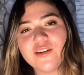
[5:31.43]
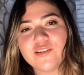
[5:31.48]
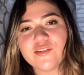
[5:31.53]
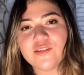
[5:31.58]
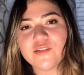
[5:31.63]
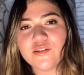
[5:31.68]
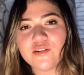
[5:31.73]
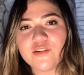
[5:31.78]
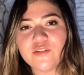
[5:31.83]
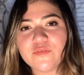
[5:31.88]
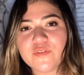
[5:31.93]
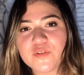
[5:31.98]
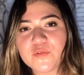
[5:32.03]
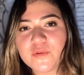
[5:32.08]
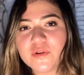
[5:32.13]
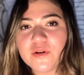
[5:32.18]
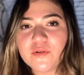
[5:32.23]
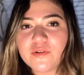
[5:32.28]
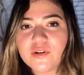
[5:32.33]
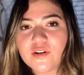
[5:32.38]
So you know, for
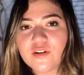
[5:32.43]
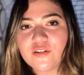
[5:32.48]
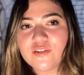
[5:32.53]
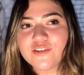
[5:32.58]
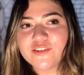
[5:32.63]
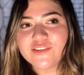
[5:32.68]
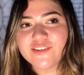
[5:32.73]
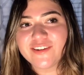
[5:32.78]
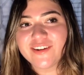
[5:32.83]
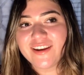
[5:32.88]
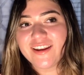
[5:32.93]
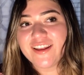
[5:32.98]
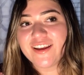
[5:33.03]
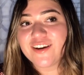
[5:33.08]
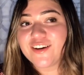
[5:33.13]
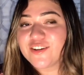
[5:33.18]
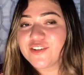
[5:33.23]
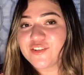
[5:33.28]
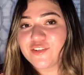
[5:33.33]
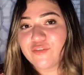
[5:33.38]
$21 you're getting
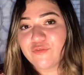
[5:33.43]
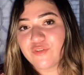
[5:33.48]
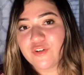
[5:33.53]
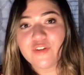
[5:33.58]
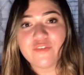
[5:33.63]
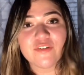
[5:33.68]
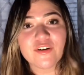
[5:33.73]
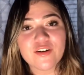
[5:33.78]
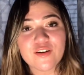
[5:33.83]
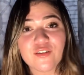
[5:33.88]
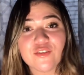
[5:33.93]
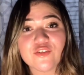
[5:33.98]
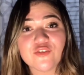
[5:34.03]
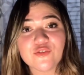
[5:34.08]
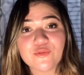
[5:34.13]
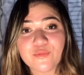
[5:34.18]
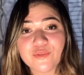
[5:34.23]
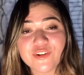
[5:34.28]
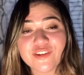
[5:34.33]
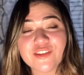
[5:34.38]

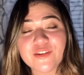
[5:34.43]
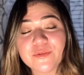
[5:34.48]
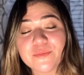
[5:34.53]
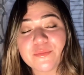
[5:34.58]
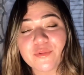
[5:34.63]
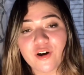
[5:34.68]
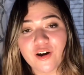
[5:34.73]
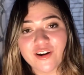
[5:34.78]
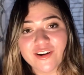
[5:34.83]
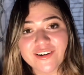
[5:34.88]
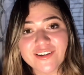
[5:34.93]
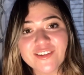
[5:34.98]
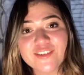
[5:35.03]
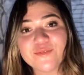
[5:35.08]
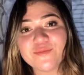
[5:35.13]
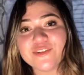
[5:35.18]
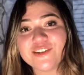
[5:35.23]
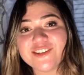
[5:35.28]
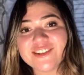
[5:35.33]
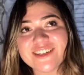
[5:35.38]
$145 worth of
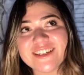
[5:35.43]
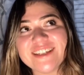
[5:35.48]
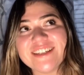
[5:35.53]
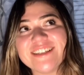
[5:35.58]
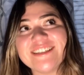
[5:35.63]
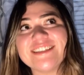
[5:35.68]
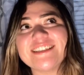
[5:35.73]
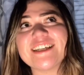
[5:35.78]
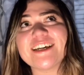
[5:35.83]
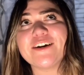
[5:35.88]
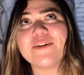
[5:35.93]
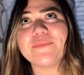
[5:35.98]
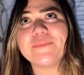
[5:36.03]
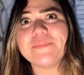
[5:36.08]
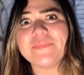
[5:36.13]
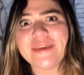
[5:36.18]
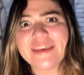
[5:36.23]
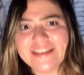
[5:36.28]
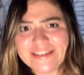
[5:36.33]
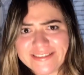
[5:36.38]
products, which is
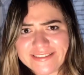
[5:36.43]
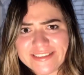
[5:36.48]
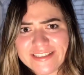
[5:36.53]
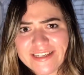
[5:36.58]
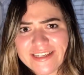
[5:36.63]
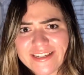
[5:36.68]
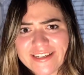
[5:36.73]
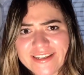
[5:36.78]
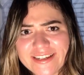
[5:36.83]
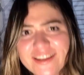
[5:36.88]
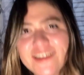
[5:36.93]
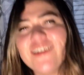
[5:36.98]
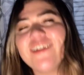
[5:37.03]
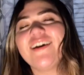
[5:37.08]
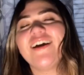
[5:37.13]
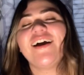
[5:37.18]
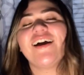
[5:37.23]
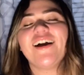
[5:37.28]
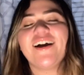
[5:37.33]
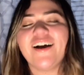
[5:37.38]
amazing.
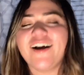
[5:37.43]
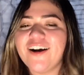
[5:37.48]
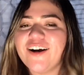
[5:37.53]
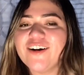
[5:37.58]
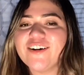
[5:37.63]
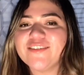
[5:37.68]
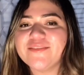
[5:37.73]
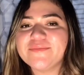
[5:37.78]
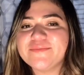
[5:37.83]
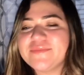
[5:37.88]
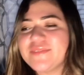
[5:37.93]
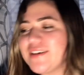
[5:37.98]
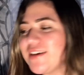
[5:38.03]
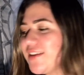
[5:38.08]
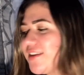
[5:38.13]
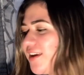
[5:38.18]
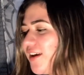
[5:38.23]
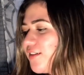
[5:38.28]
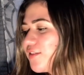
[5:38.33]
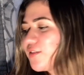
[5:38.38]

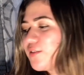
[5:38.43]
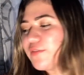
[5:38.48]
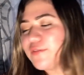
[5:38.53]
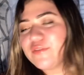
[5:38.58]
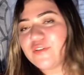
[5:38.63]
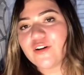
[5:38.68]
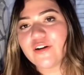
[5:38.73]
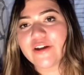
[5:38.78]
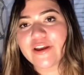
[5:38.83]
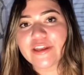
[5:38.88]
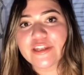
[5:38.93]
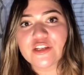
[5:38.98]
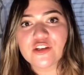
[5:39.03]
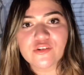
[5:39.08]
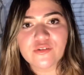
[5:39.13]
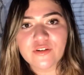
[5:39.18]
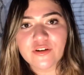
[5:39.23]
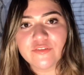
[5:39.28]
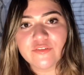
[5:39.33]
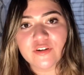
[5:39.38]
And yeah, so far I
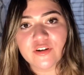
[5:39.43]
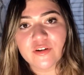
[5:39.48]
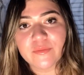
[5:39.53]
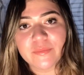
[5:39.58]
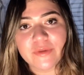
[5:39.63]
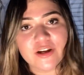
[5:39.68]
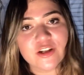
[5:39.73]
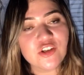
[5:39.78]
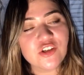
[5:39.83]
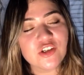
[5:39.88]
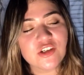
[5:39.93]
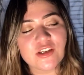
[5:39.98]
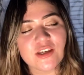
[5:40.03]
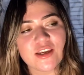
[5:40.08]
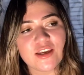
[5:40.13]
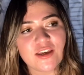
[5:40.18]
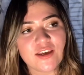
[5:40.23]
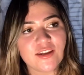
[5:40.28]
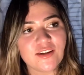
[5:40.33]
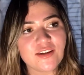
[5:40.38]
enjoy it very much,
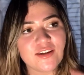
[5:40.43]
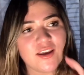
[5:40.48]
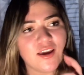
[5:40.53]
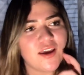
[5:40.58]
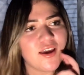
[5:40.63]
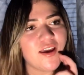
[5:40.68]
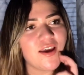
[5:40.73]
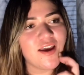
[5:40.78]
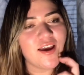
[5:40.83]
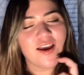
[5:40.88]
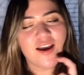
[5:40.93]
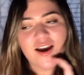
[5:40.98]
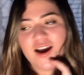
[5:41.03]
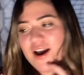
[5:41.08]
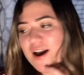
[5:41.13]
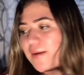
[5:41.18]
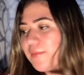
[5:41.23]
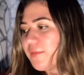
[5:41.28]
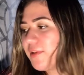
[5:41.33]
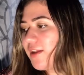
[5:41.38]
and
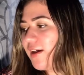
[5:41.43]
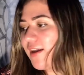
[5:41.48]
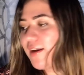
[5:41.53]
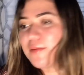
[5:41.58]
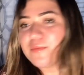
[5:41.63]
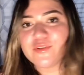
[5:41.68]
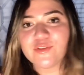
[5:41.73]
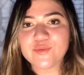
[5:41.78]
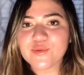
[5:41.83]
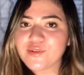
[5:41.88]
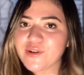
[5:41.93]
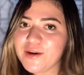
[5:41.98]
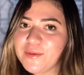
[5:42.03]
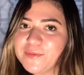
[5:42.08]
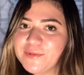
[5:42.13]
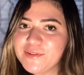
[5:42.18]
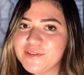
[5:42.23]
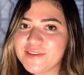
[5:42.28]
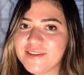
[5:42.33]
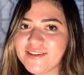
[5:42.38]
I'm glad I'm
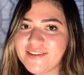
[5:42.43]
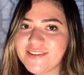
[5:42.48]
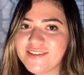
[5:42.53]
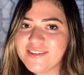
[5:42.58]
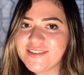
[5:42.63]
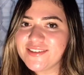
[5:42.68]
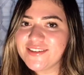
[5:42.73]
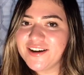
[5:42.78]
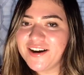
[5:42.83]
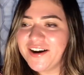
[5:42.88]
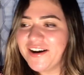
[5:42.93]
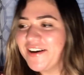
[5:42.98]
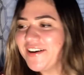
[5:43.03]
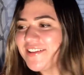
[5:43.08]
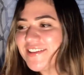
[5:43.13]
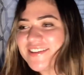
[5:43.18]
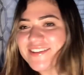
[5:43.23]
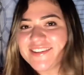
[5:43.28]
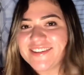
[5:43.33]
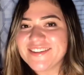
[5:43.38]
subscribed to this.
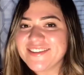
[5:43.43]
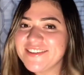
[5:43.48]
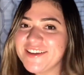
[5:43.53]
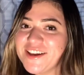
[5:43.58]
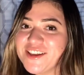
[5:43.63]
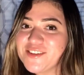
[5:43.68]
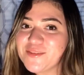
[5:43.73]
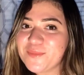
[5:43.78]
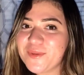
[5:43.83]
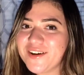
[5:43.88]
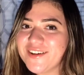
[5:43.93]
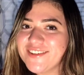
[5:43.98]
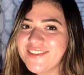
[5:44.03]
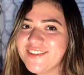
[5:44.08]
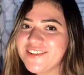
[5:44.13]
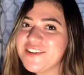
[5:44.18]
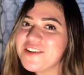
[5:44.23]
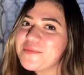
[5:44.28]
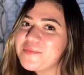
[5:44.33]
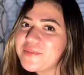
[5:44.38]
This is not
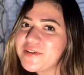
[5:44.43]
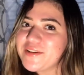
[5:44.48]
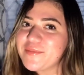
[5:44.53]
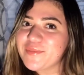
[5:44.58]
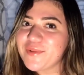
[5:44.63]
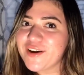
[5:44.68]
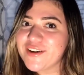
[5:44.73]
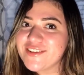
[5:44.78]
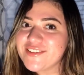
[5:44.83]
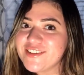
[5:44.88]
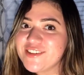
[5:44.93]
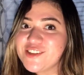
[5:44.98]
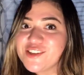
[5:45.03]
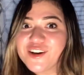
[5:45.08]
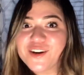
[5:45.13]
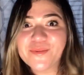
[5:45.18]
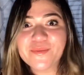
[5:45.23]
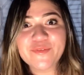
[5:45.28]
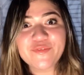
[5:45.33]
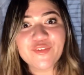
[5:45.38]
sponsored, but
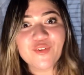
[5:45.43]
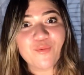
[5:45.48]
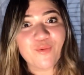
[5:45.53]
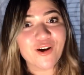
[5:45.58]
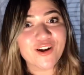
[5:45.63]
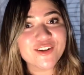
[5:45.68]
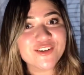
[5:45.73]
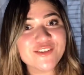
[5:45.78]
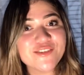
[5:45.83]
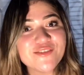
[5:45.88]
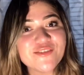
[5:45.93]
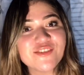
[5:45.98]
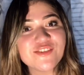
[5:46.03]
Boxycharm, if you want to